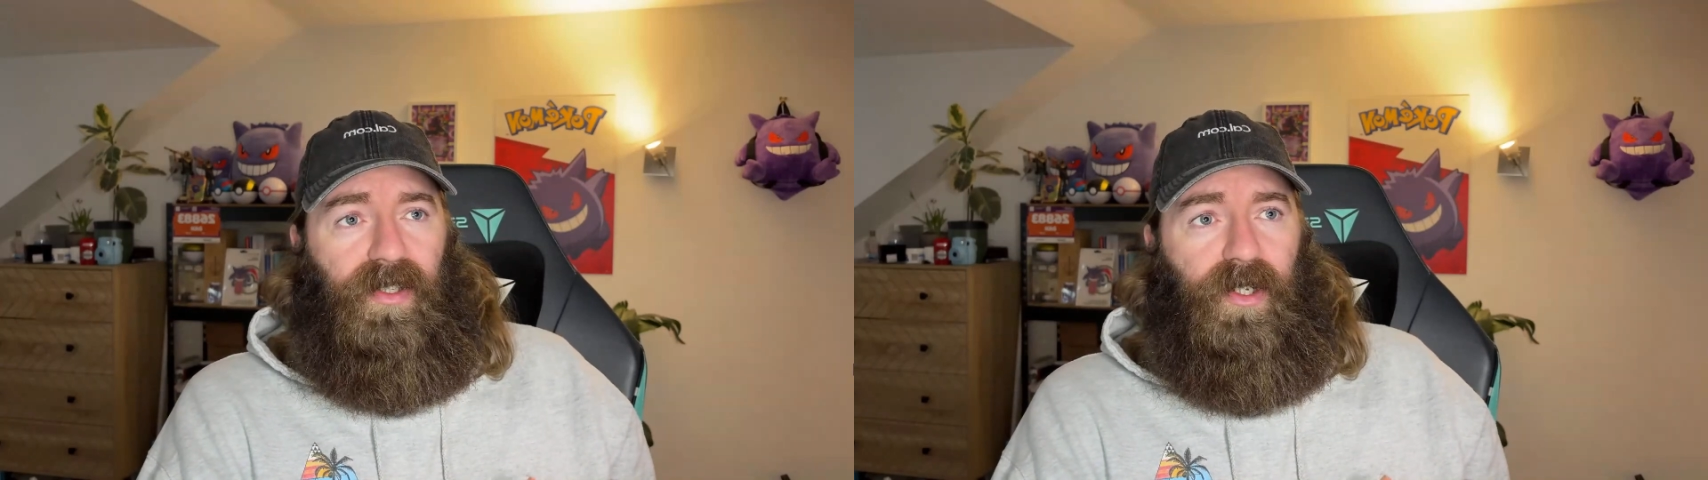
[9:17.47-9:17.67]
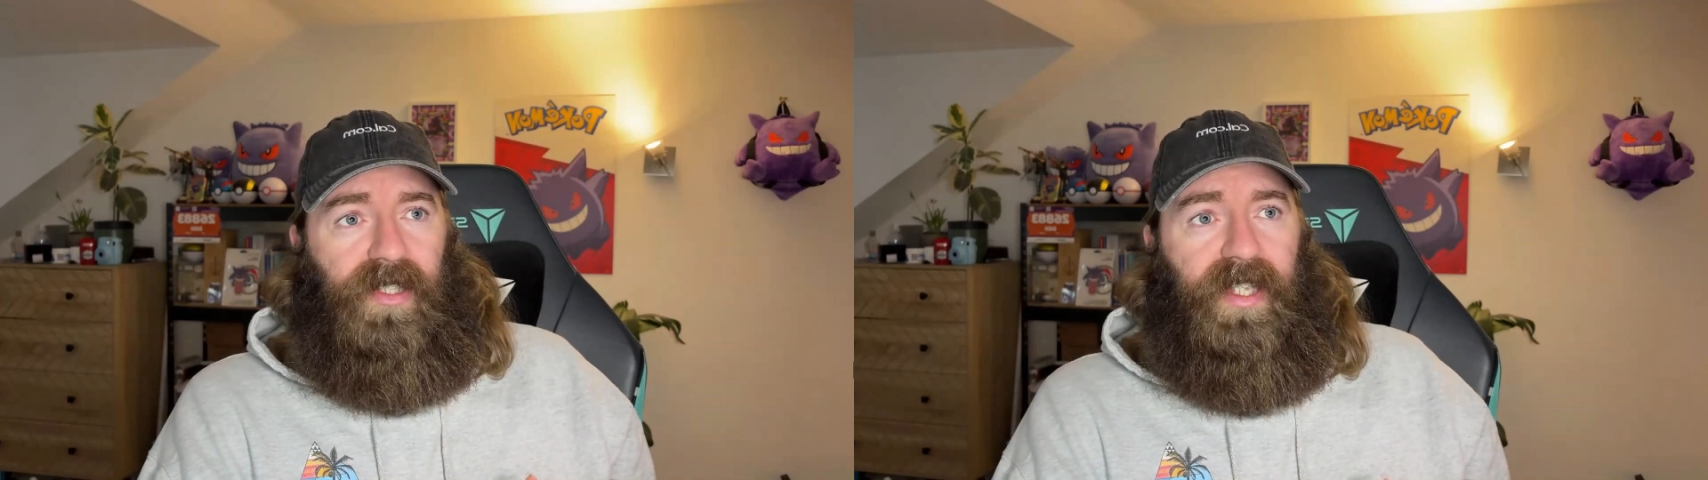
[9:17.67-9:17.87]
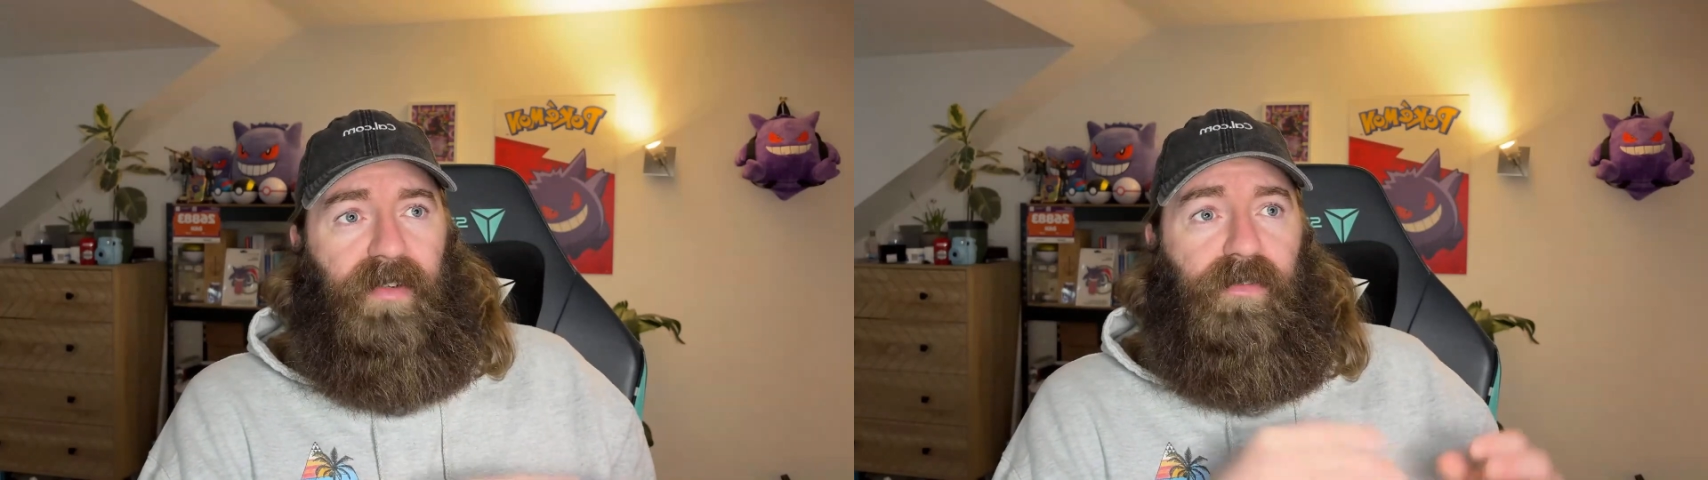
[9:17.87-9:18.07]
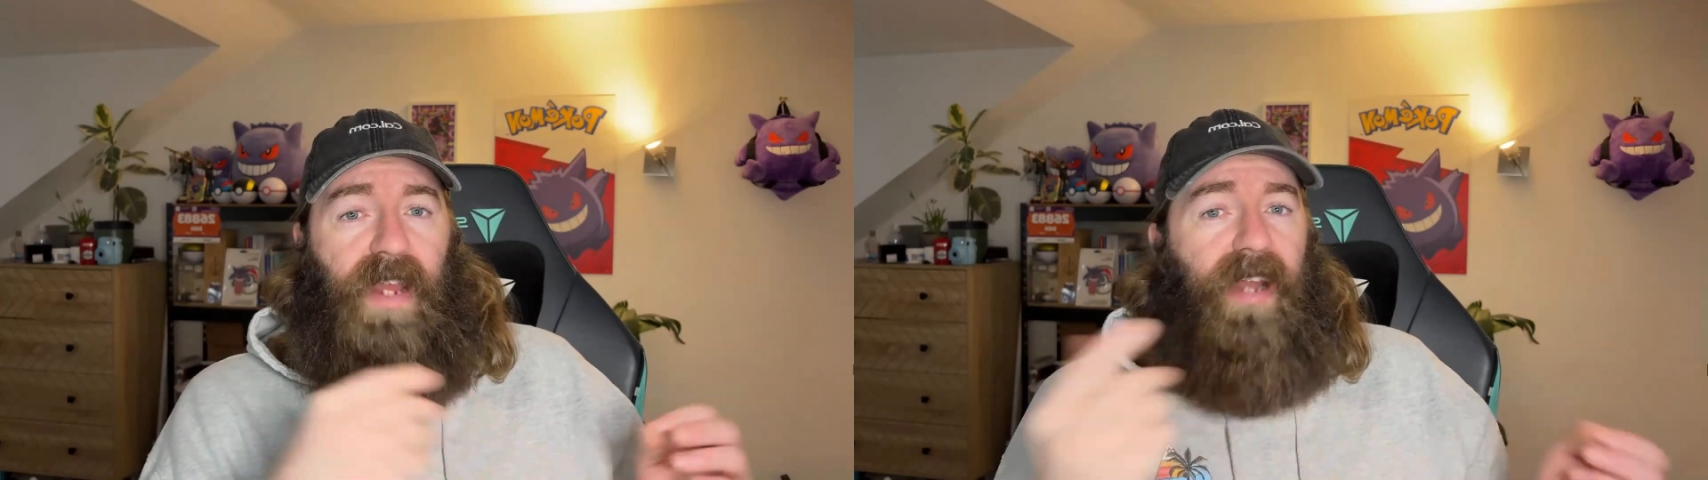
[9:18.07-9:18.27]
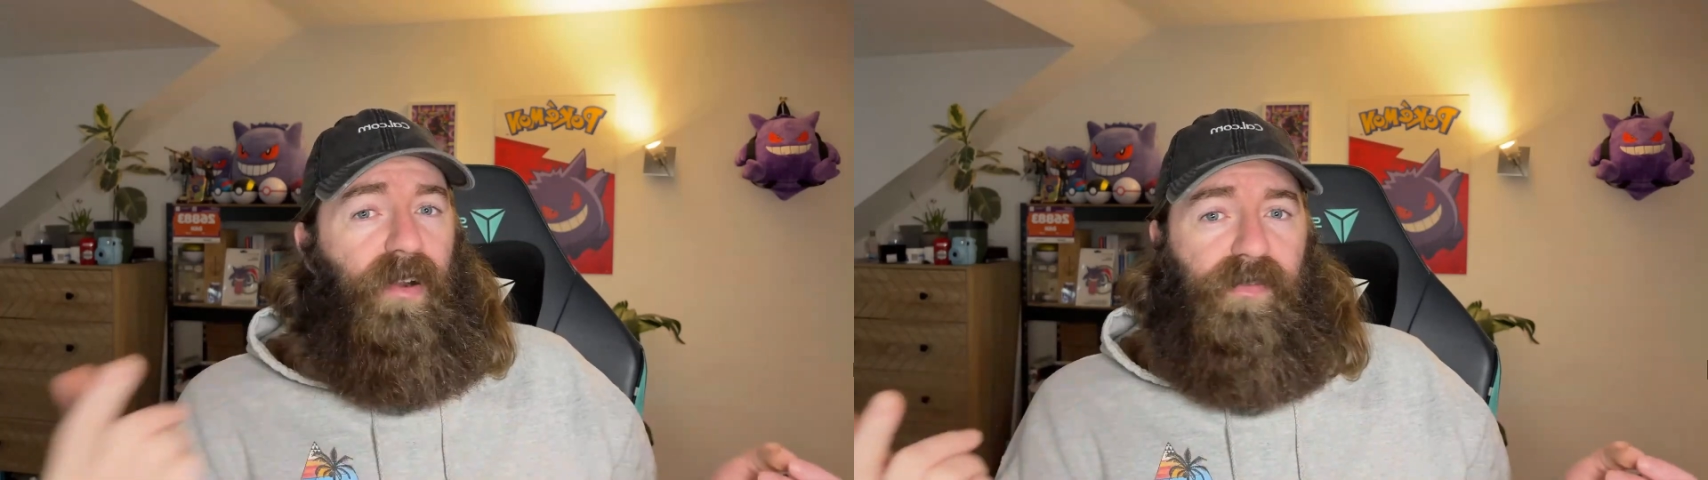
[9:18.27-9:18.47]
You can then
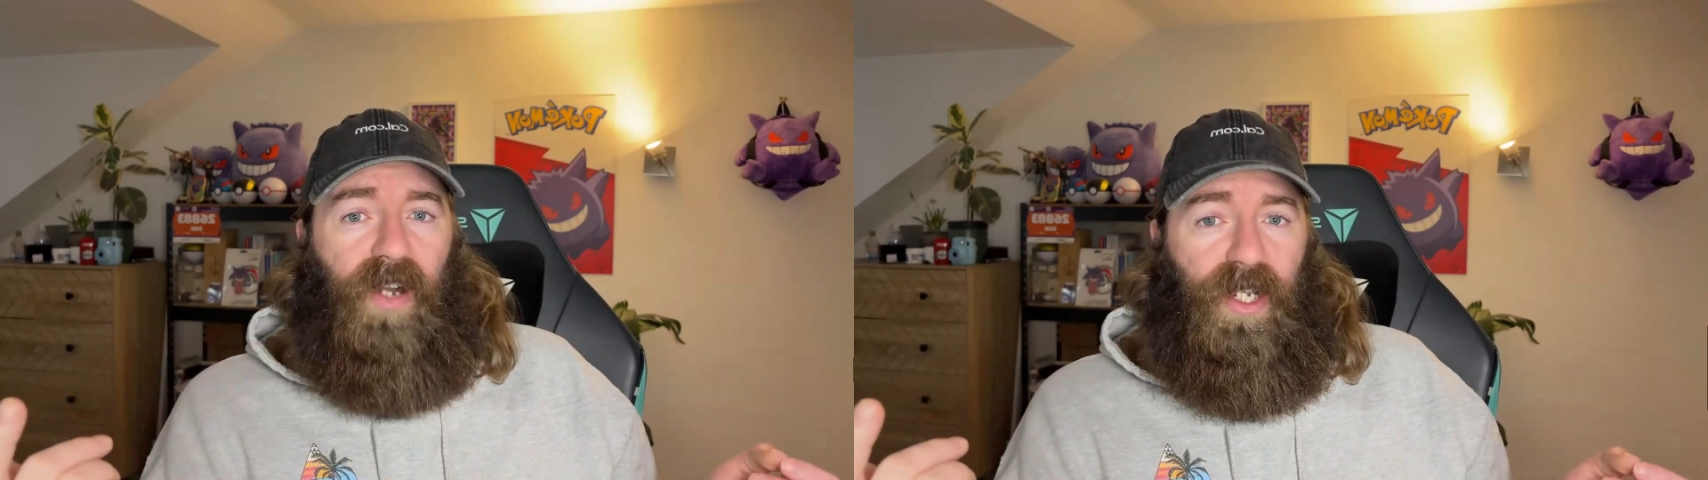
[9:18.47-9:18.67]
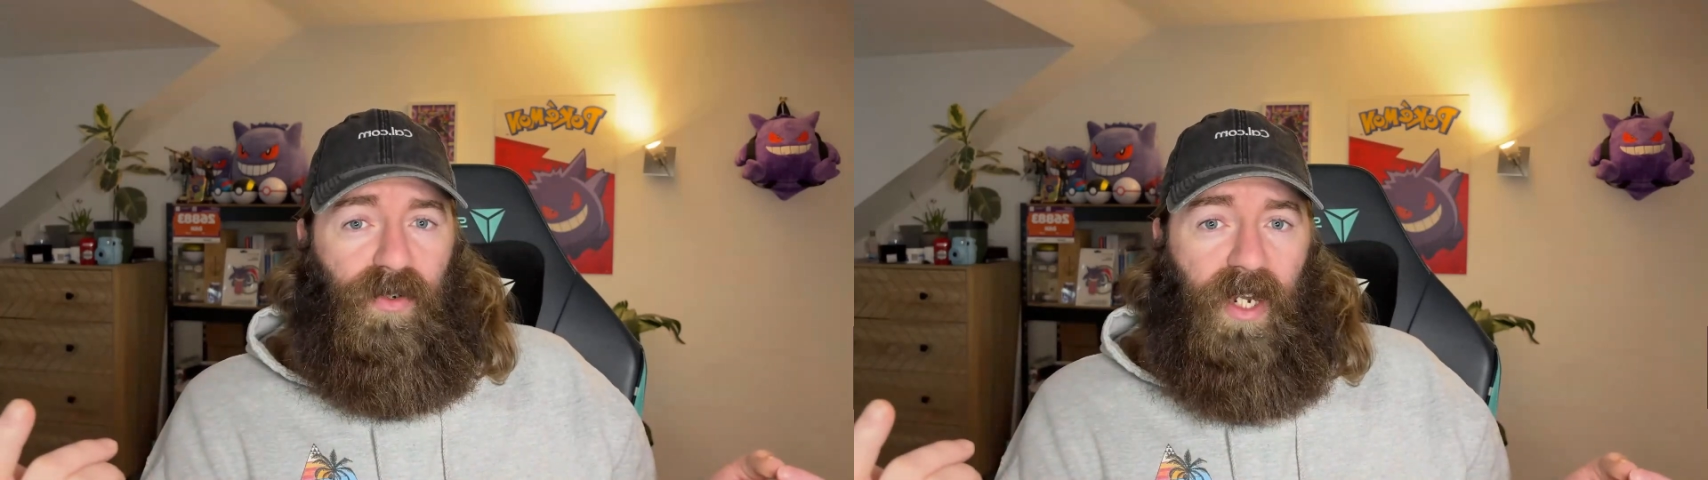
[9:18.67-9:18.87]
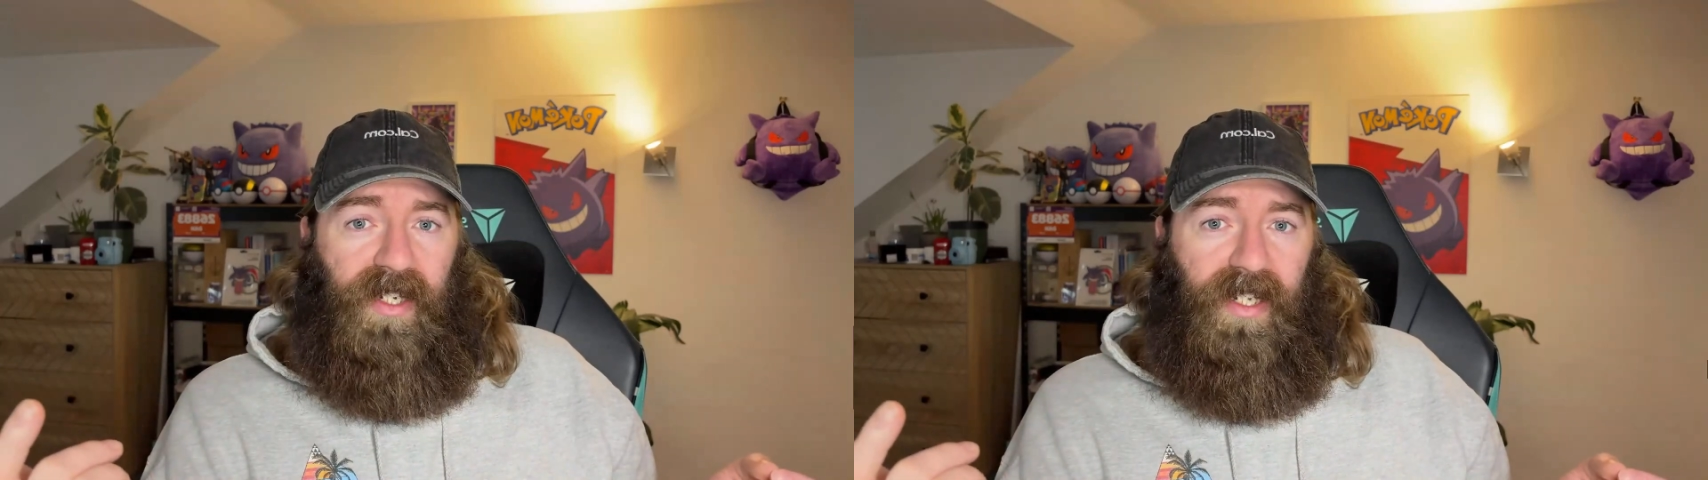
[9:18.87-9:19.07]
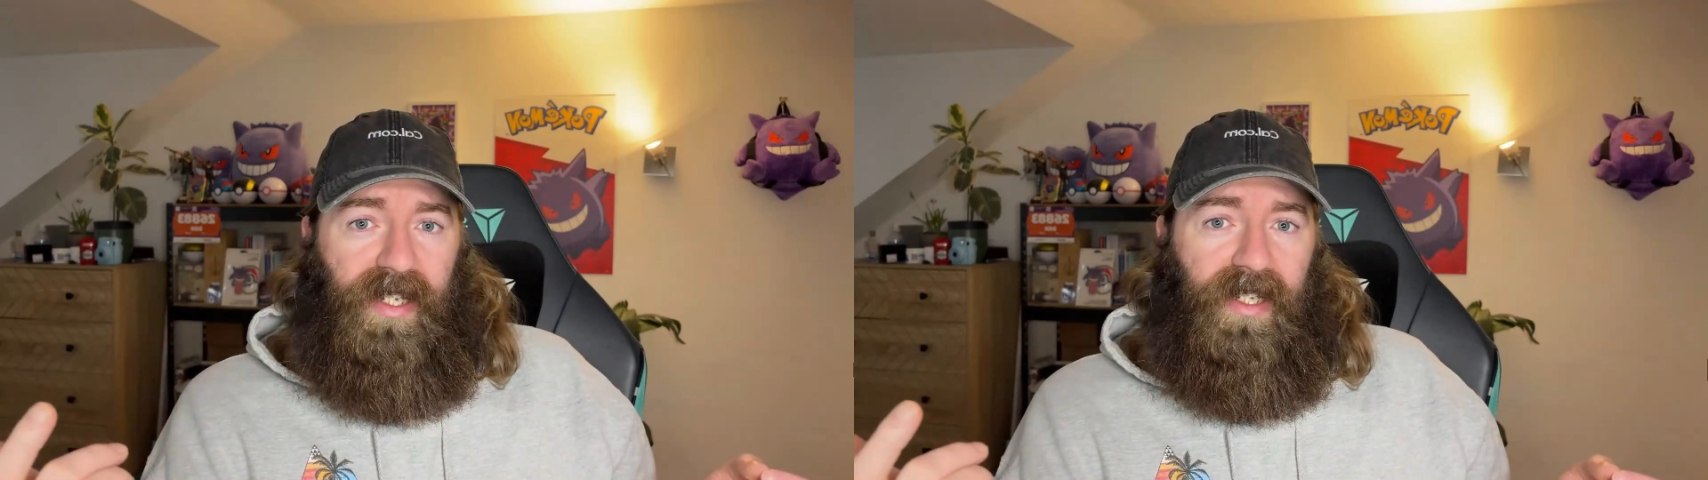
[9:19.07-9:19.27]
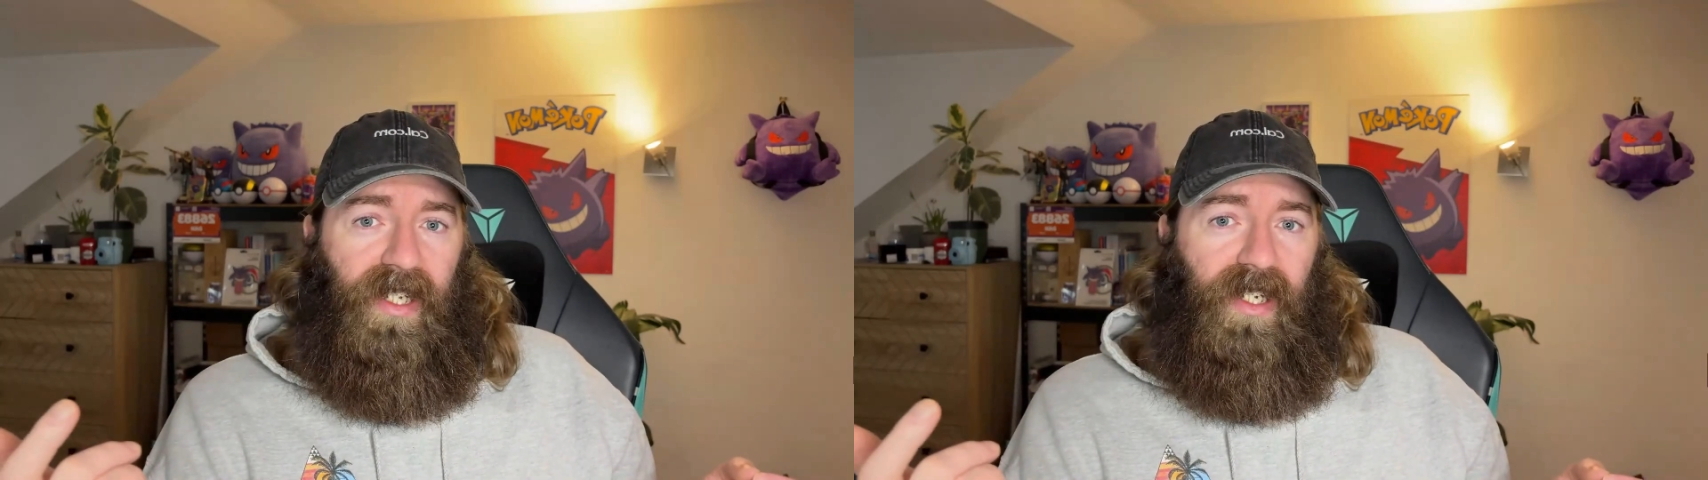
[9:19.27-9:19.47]
verify your
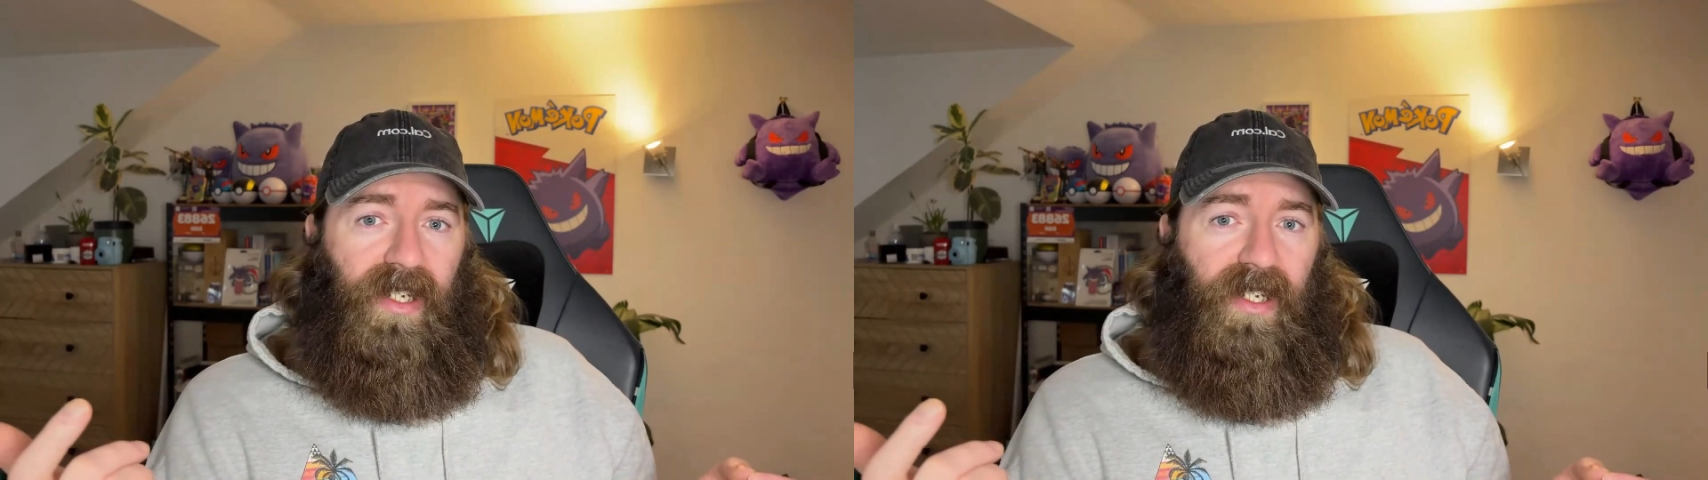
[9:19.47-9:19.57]
ID